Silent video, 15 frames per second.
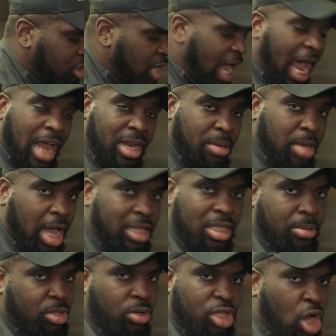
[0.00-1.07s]

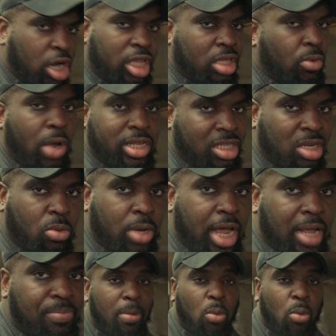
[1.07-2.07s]
to cook it the rest of the way.